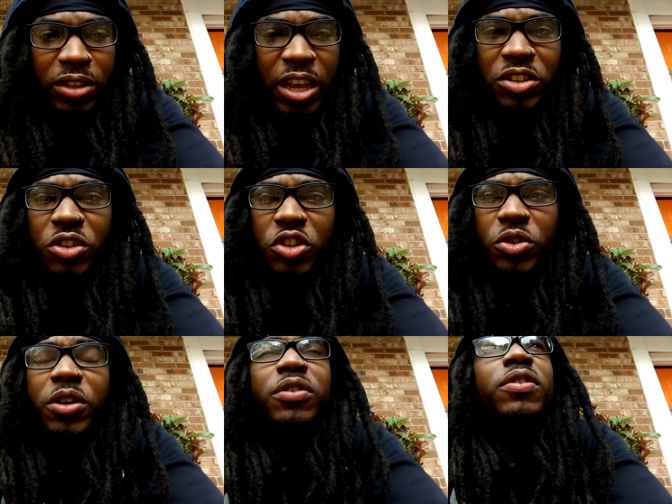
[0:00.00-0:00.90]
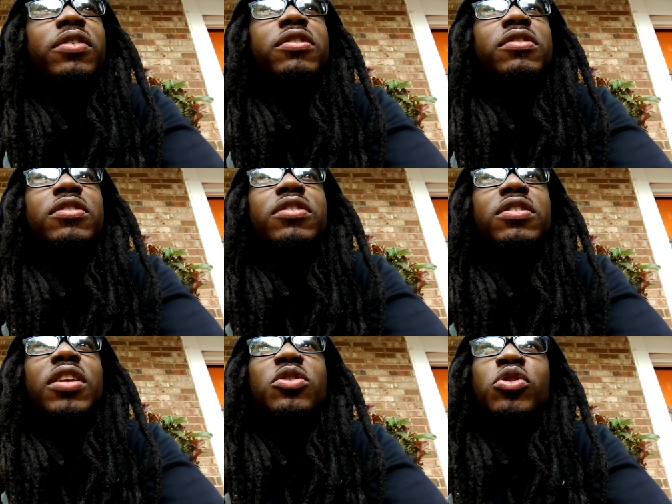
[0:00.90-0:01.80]
that's the strength.
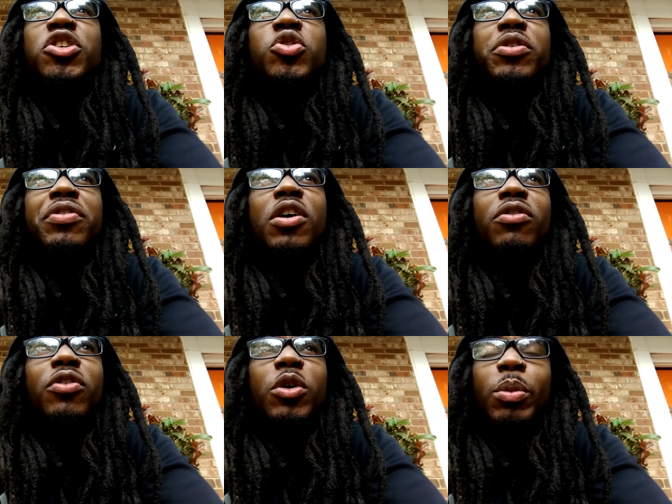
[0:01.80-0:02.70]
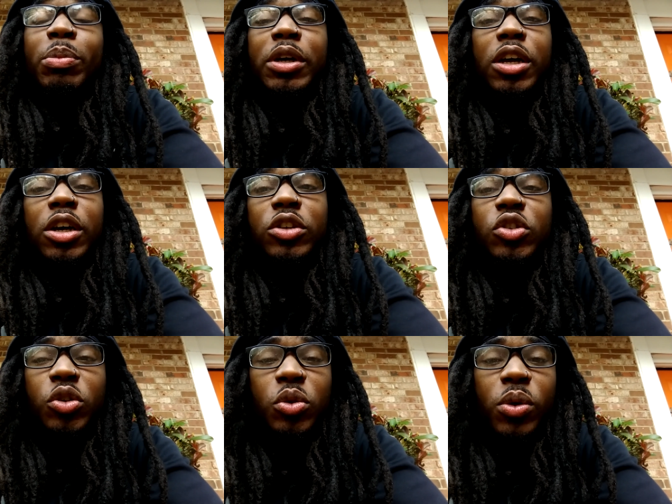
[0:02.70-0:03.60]
That's where strength comes from
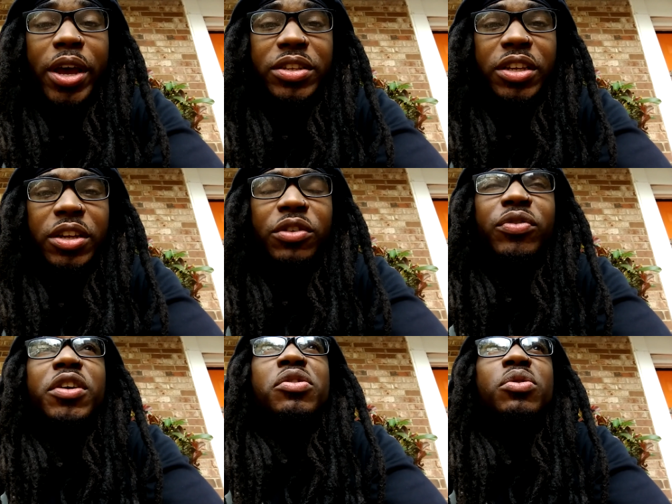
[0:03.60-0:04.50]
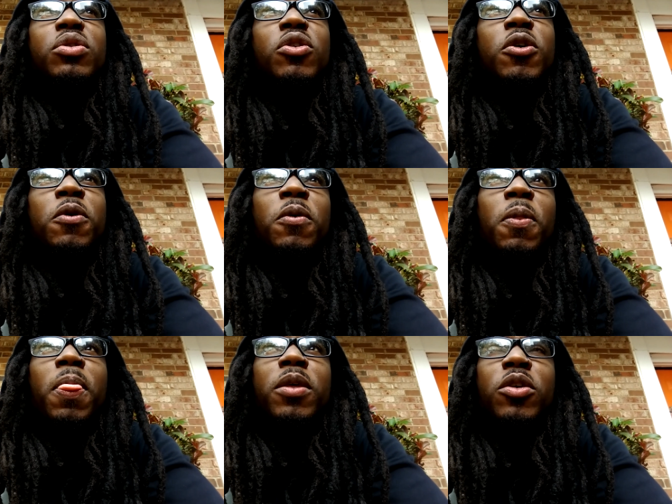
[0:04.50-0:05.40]
because you as an individual,
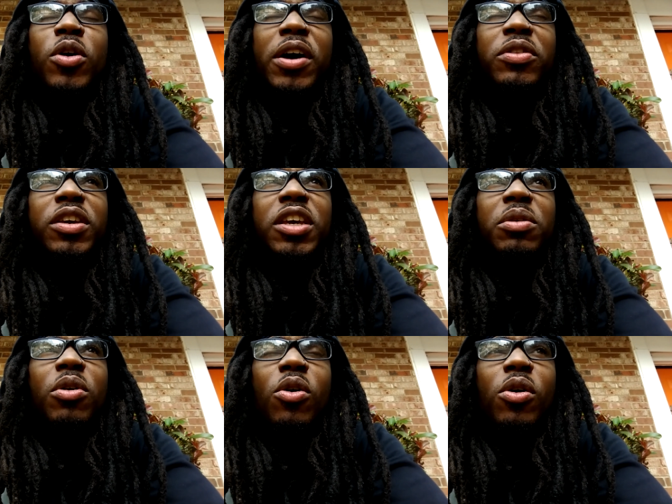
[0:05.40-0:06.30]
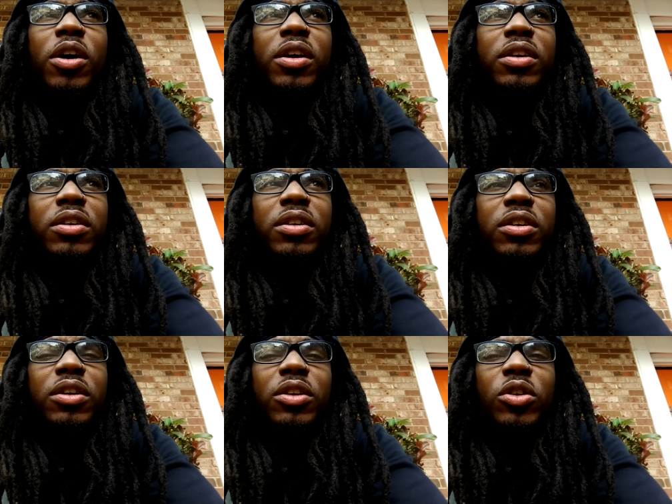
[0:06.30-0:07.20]
you have to keep going
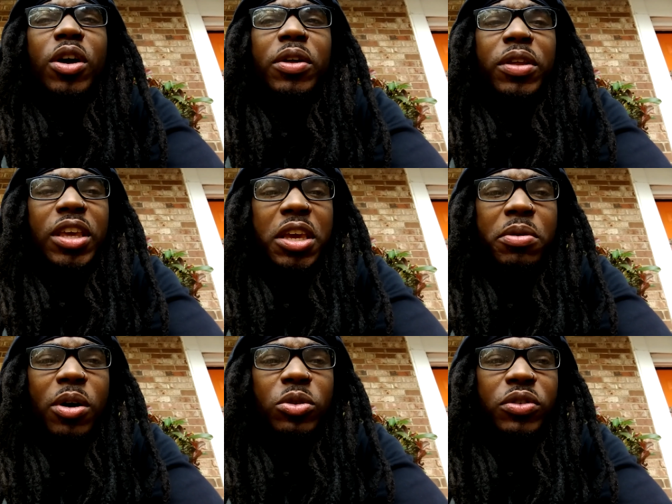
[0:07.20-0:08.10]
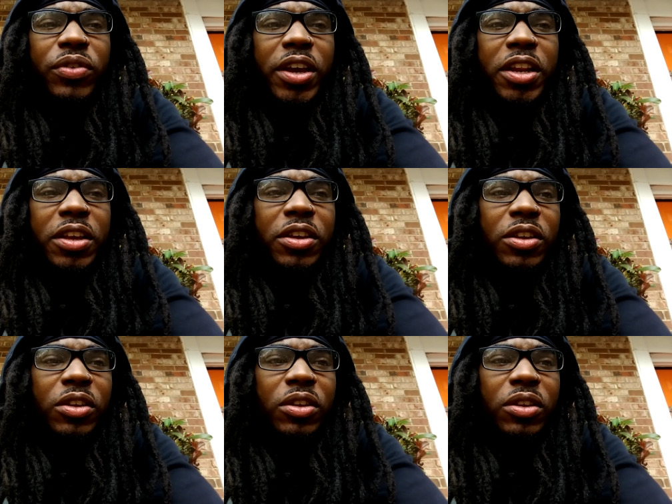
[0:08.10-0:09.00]
you have to keep cultivating.
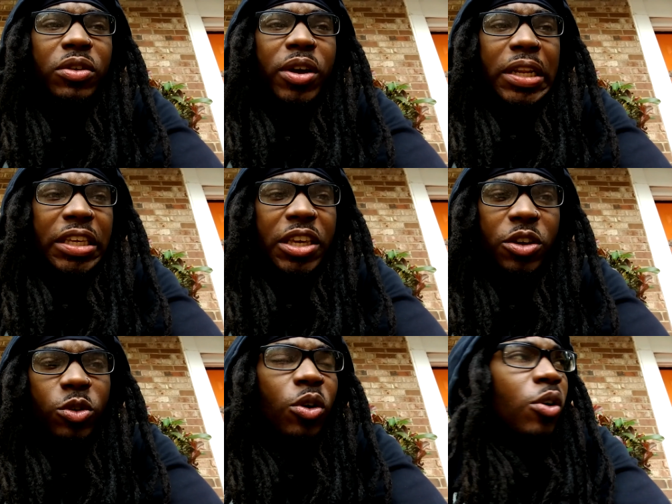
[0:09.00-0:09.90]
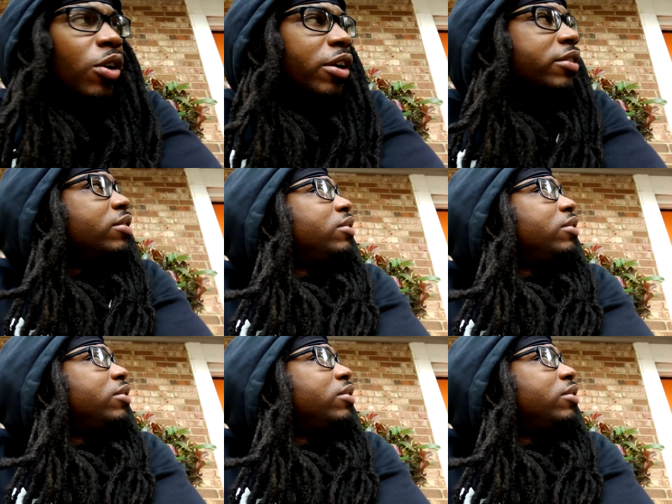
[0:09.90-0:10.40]
You have to keep growing.